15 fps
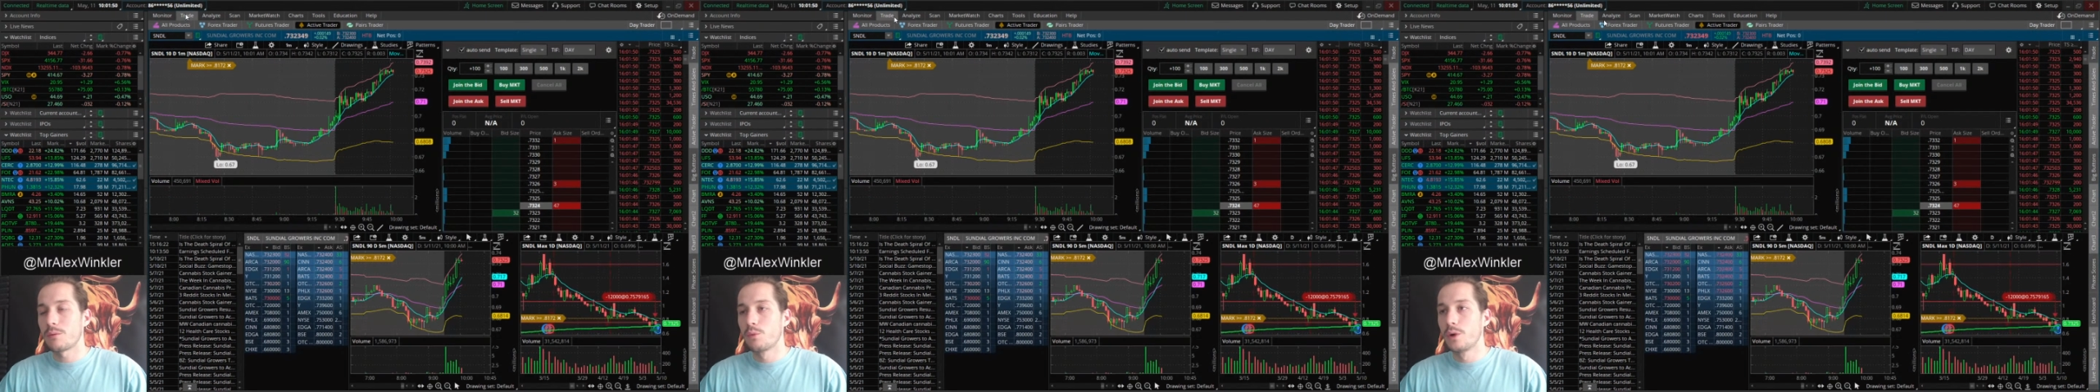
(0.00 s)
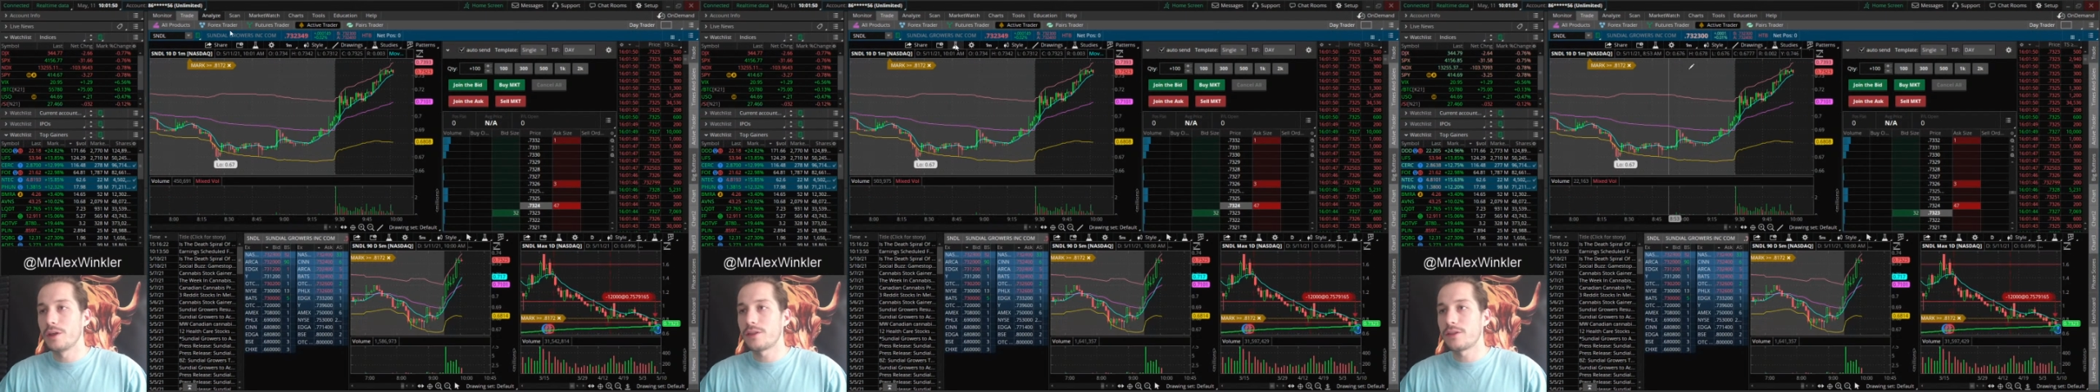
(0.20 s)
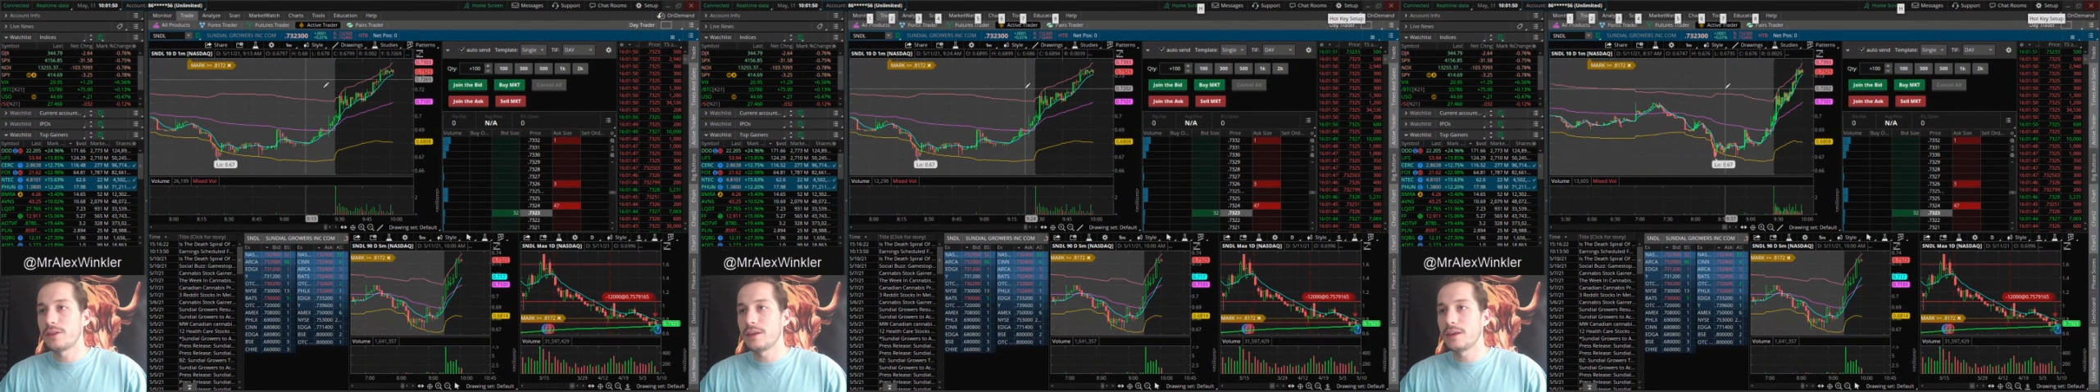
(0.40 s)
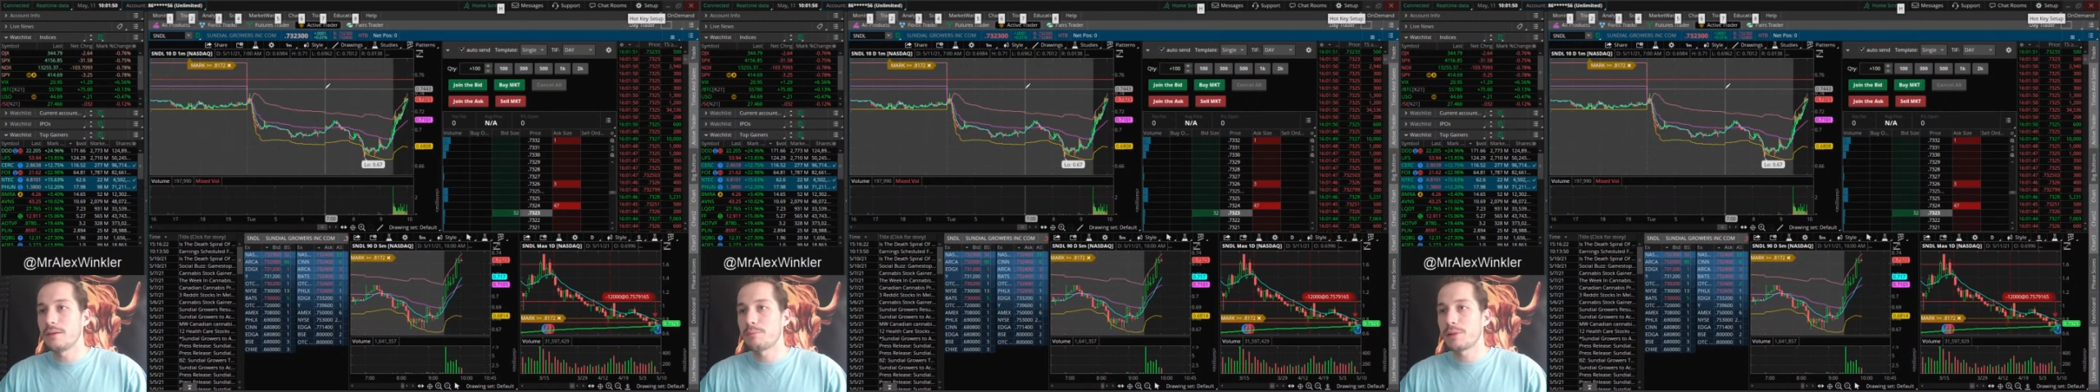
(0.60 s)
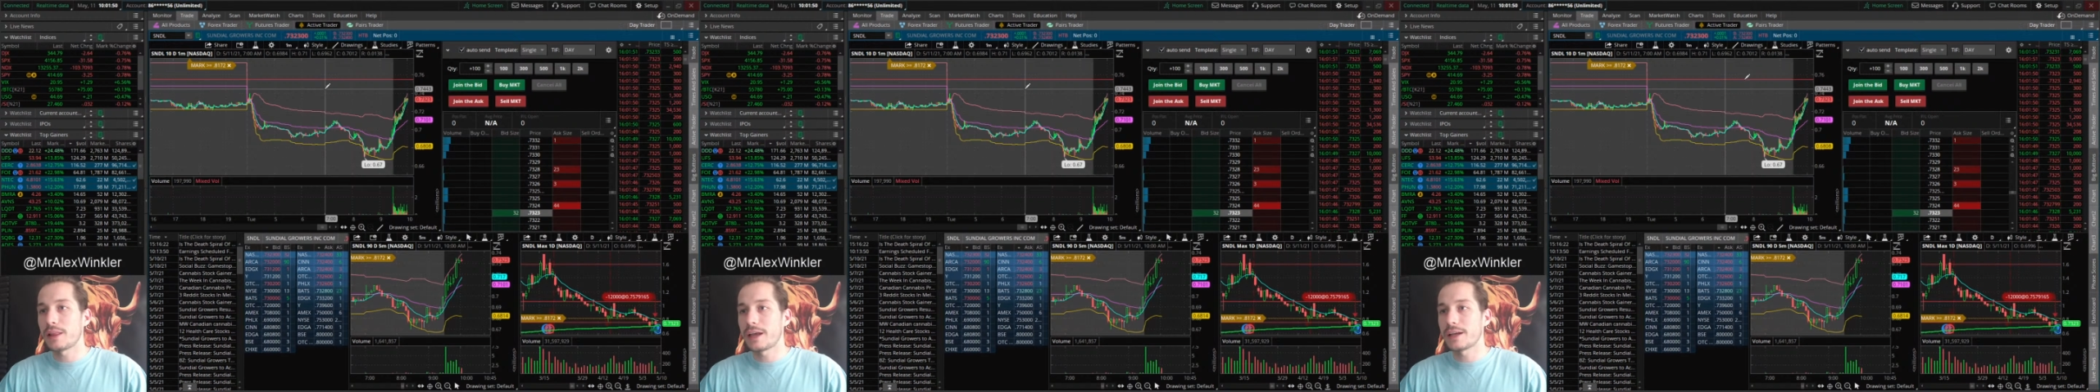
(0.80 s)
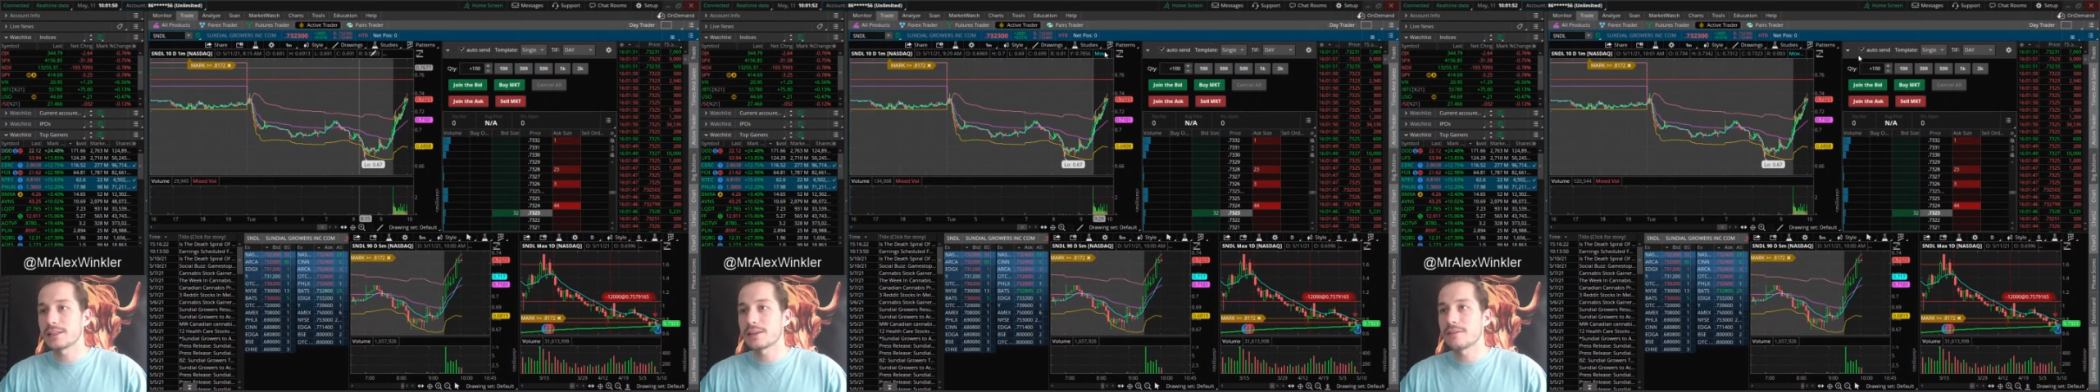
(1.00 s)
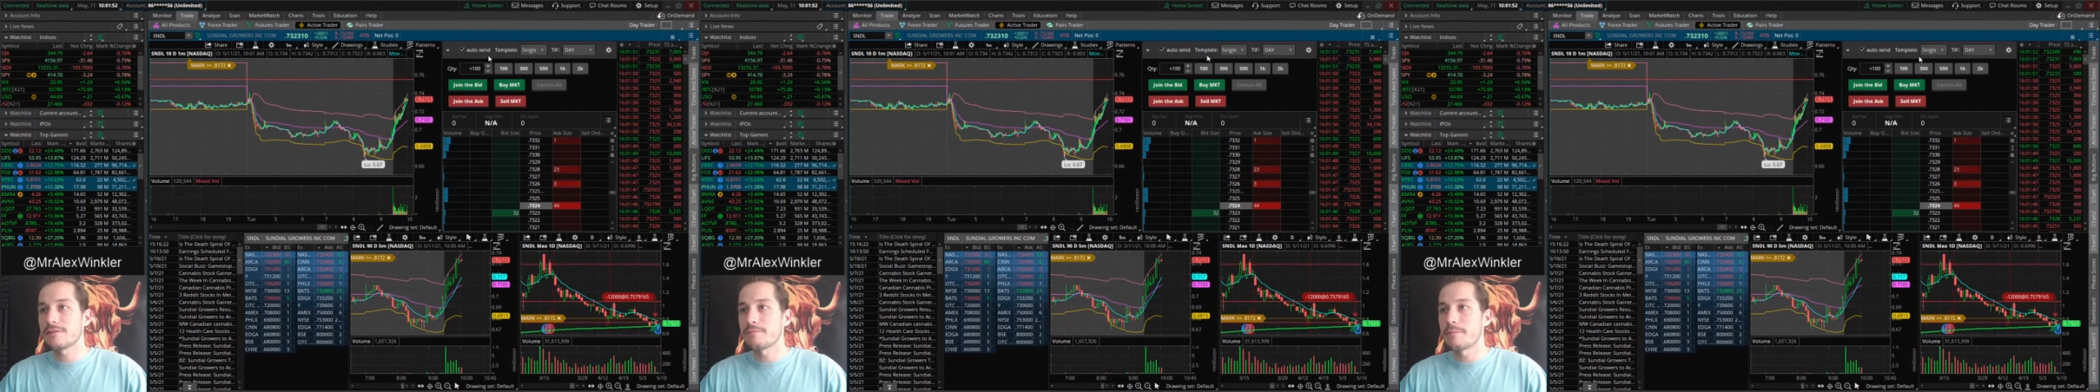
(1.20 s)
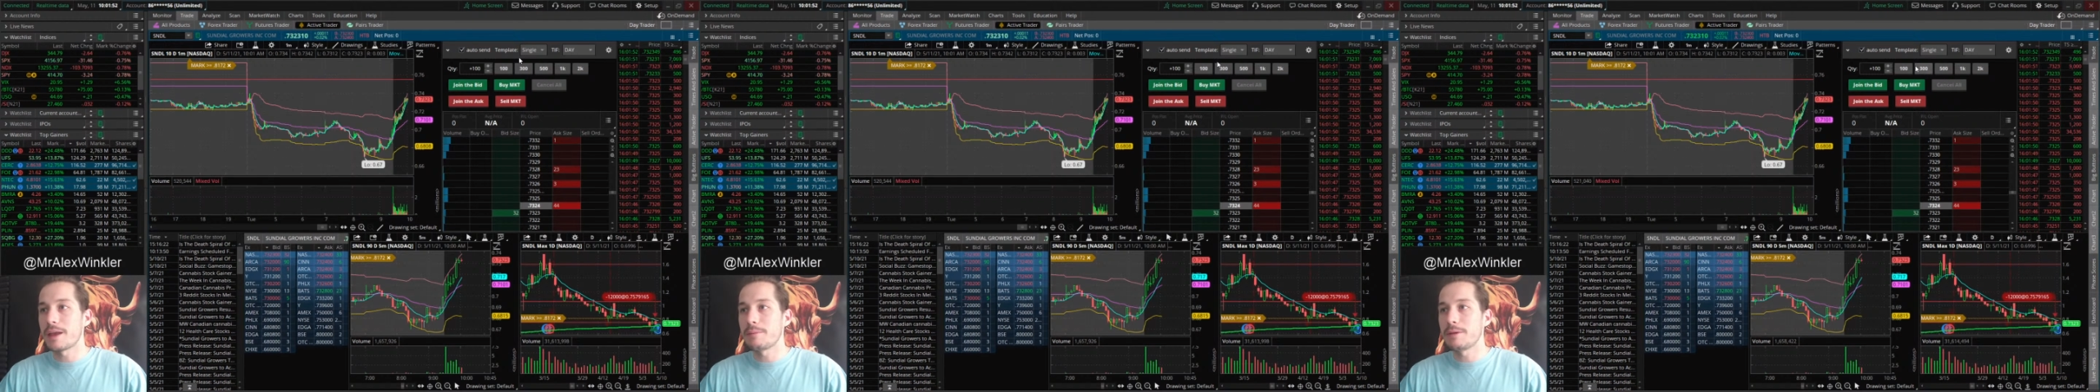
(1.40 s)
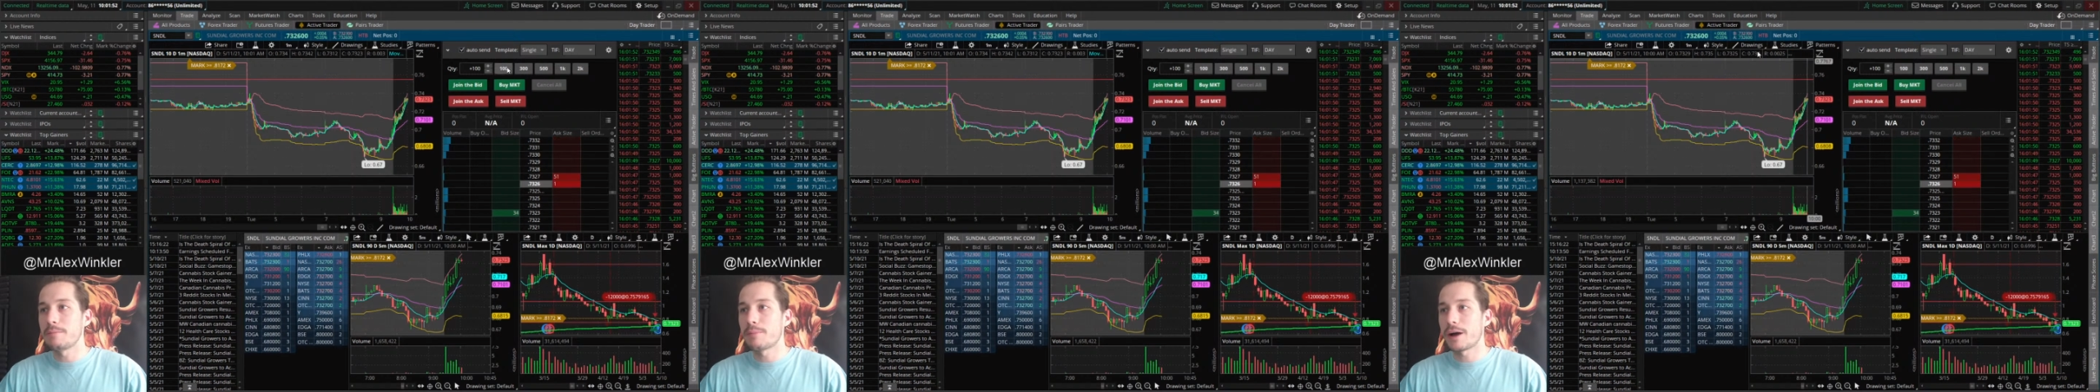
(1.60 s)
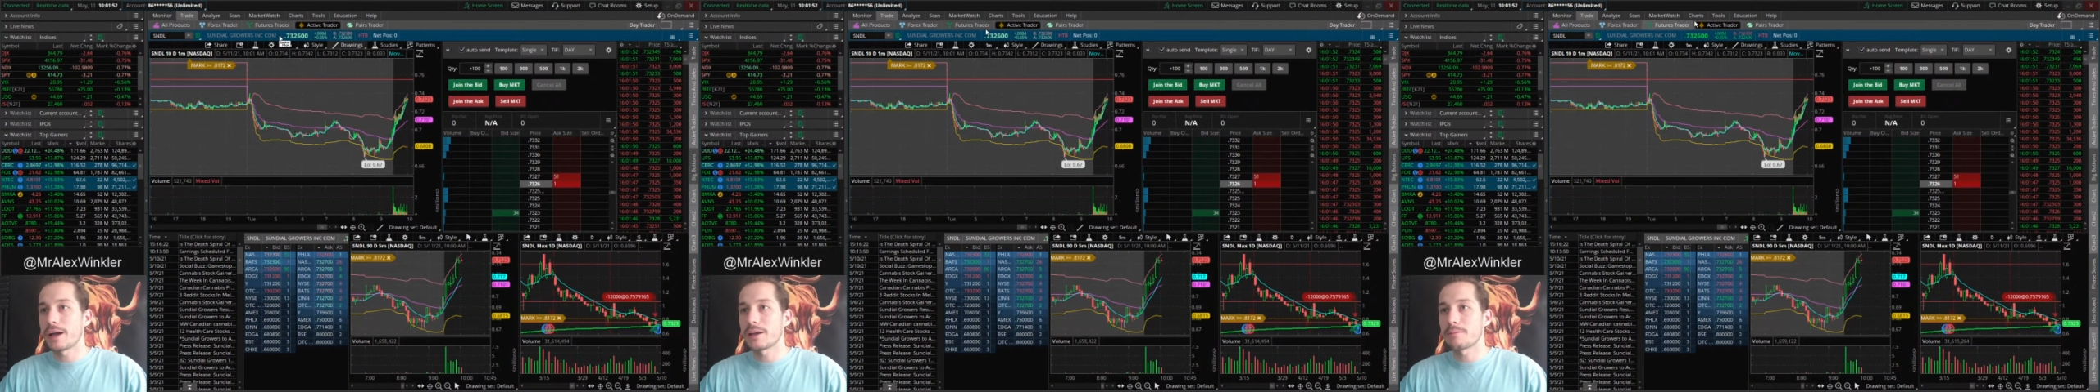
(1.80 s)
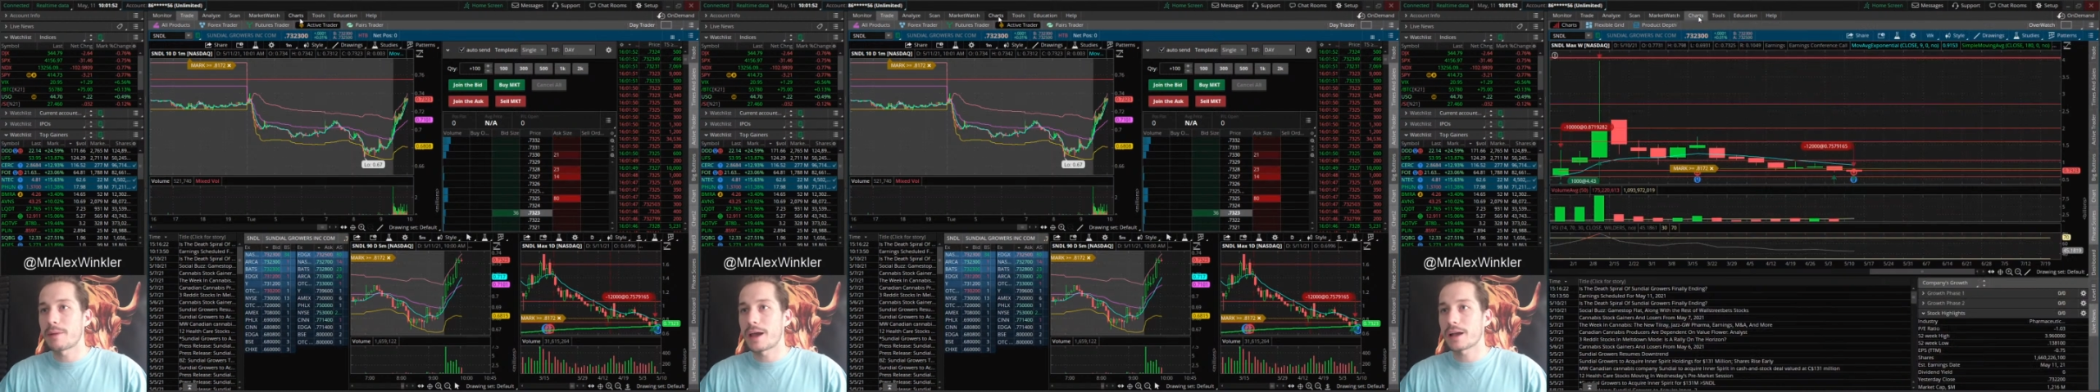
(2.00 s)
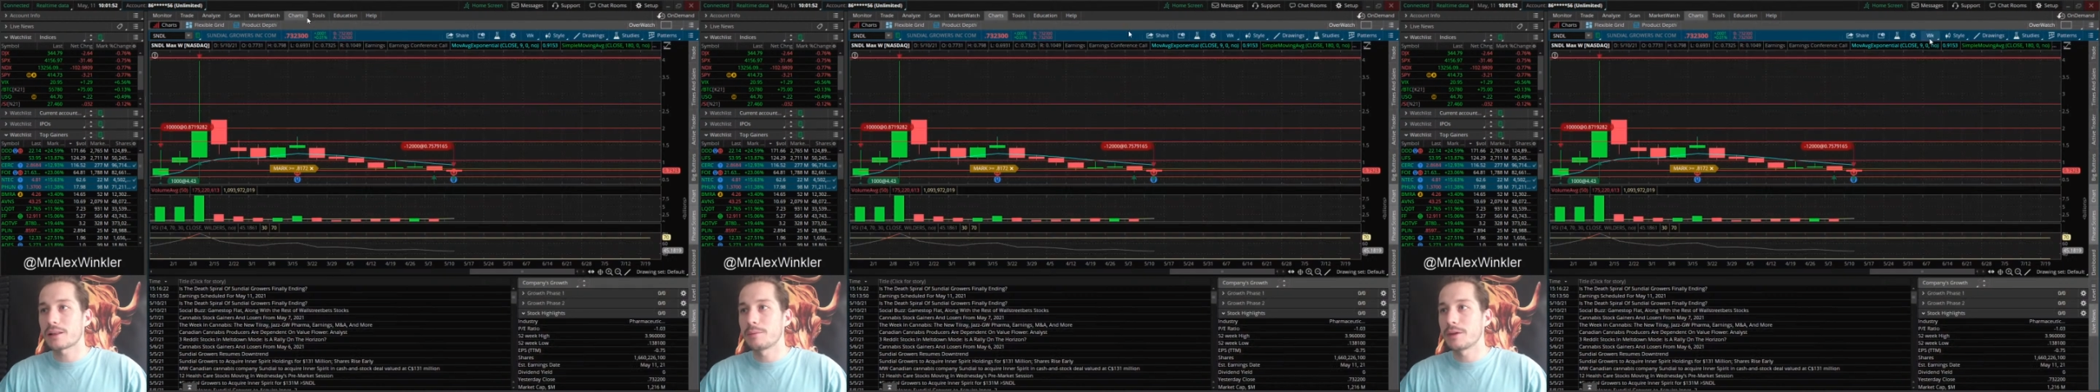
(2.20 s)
with the plans of maybe buying back.